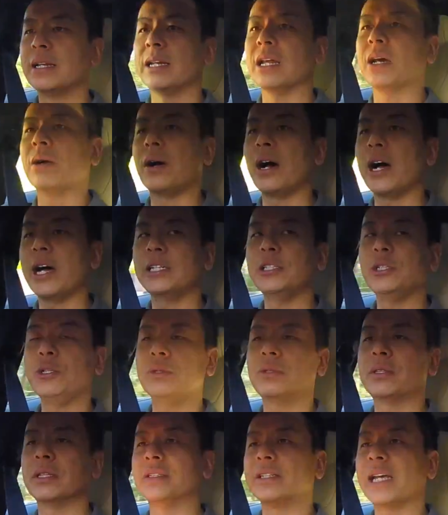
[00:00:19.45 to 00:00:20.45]
Now, I
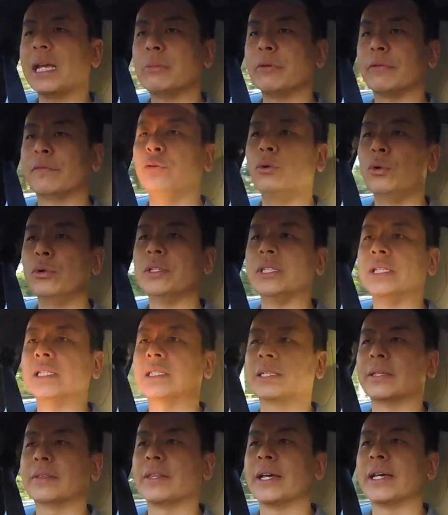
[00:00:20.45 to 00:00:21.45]
knew the day before
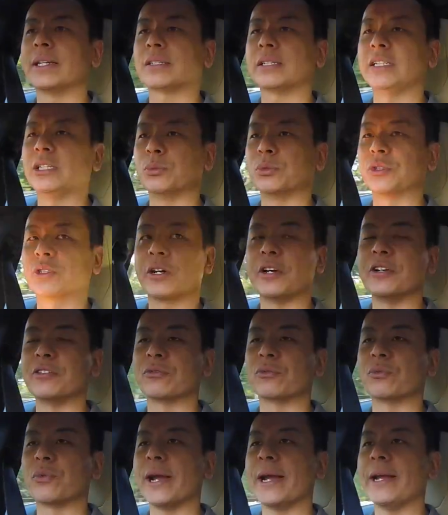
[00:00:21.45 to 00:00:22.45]
this that it was going
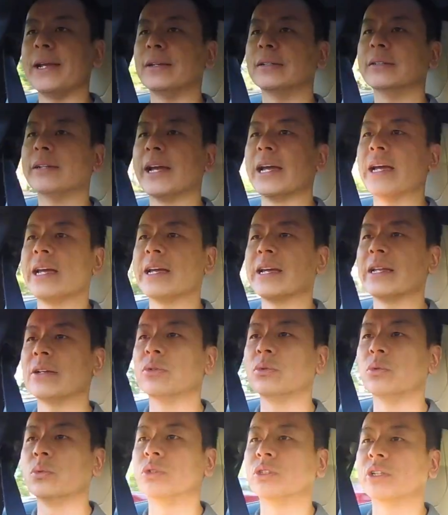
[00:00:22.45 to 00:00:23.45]
to rain
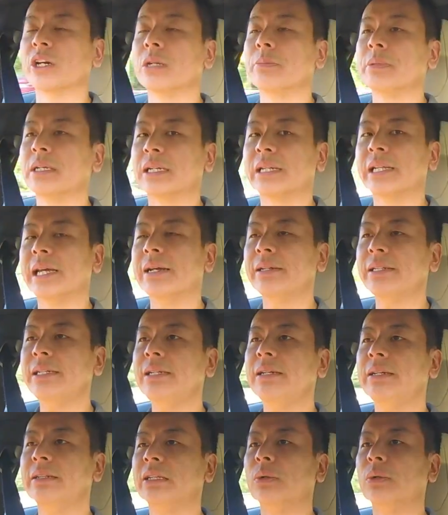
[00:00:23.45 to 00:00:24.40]
and was going to be cloudy.